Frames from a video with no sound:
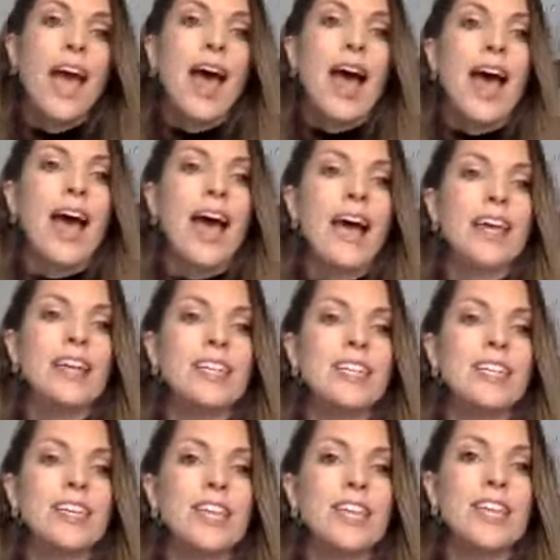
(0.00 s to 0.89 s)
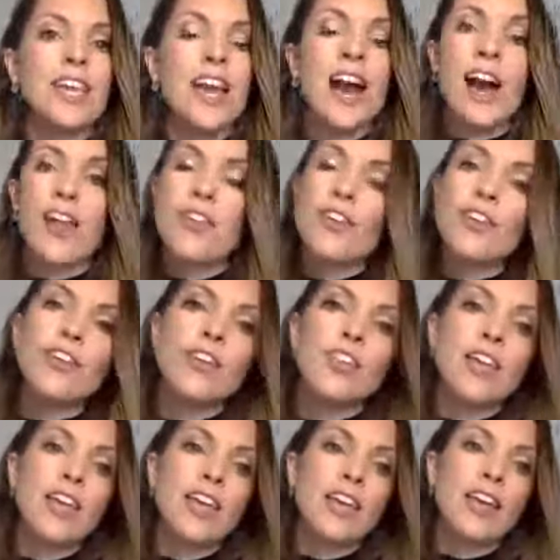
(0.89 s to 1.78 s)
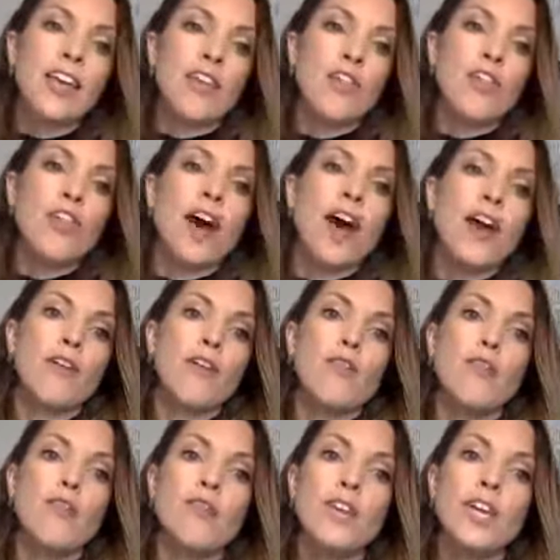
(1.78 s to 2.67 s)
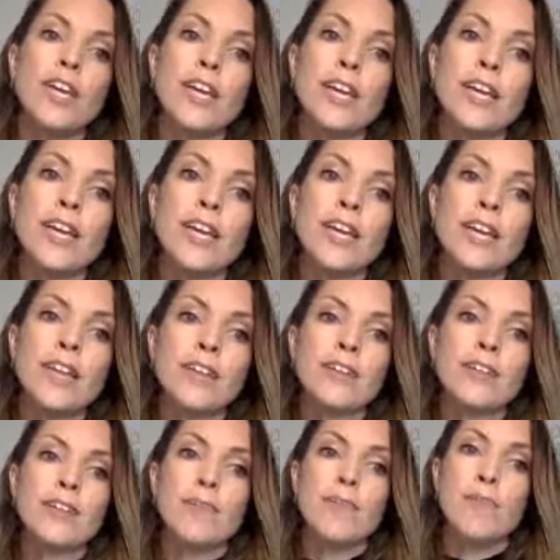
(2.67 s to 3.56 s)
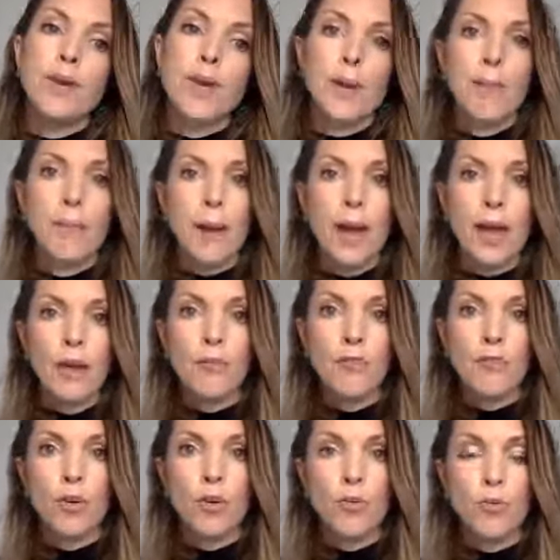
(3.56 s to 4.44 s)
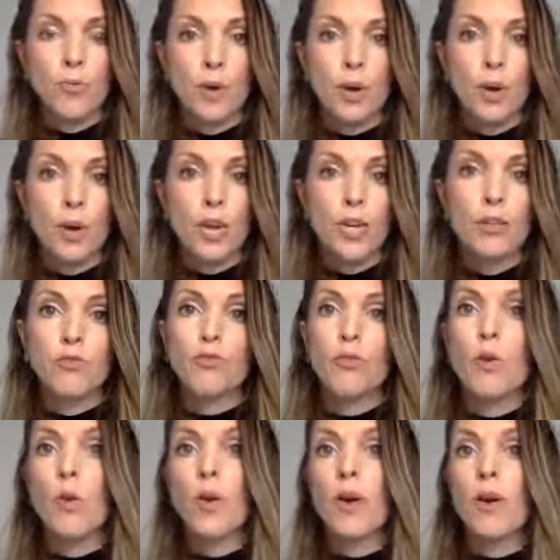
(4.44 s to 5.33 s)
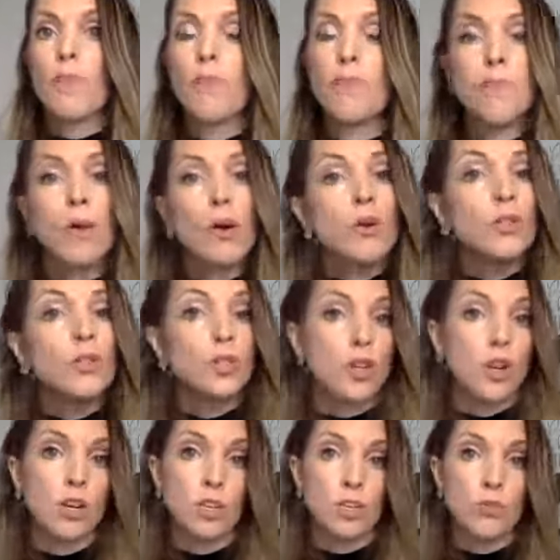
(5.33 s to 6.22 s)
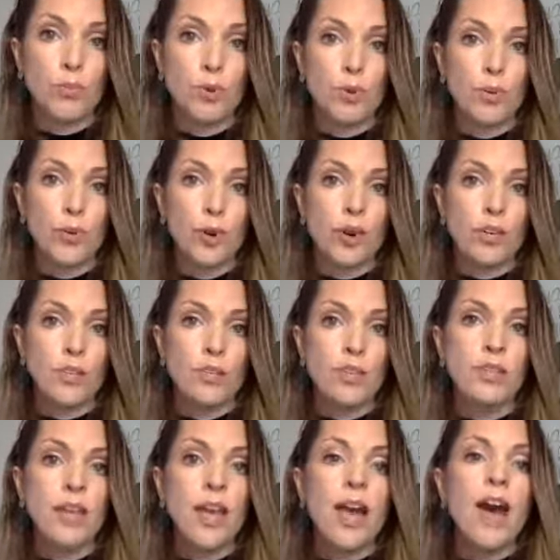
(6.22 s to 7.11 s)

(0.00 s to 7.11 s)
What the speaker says: And the other thing that really is a big pain point for most entrepreneurs